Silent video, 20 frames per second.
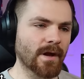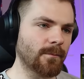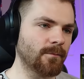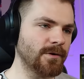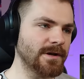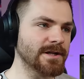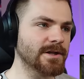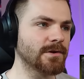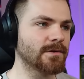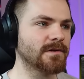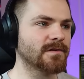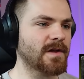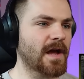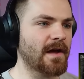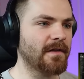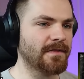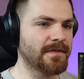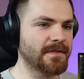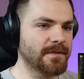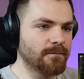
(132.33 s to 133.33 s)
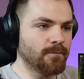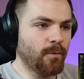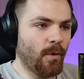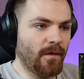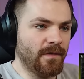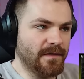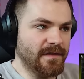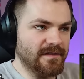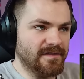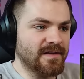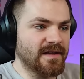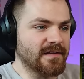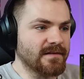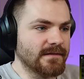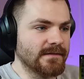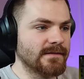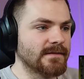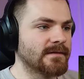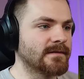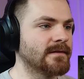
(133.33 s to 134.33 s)
I'm really curious what this
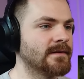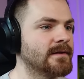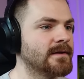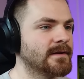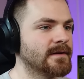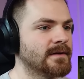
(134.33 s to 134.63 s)
is.